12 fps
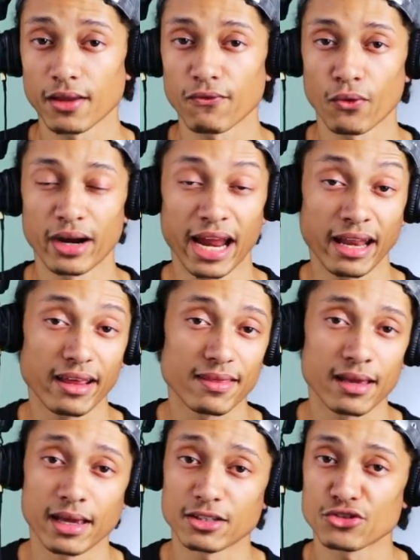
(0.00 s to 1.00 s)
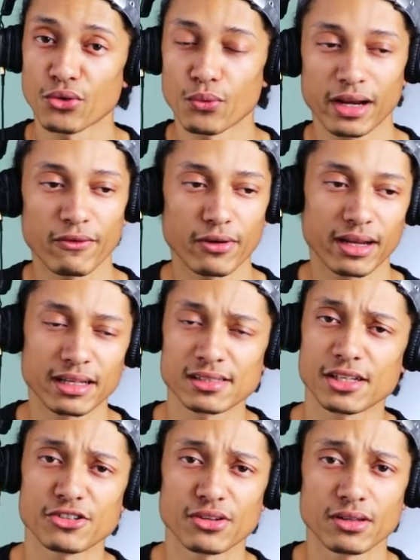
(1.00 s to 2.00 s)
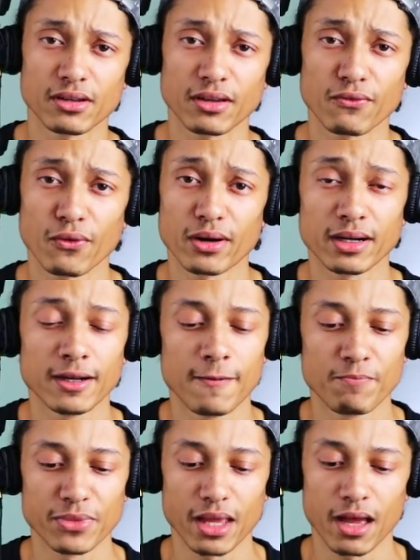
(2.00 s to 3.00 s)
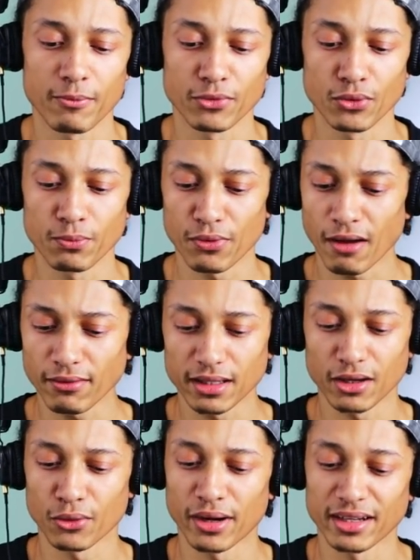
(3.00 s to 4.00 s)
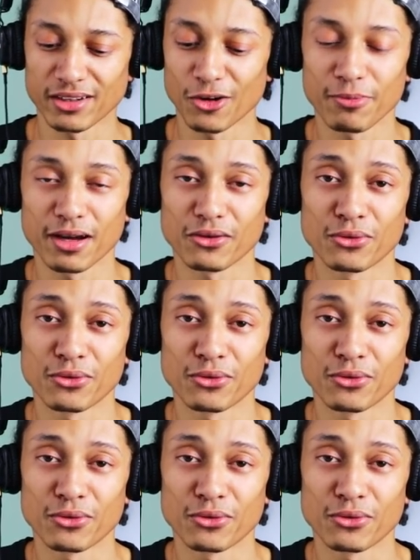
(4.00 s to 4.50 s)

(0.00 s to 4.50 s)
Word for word: for anything. So whatever it is that you're looking for, um, you probably already know about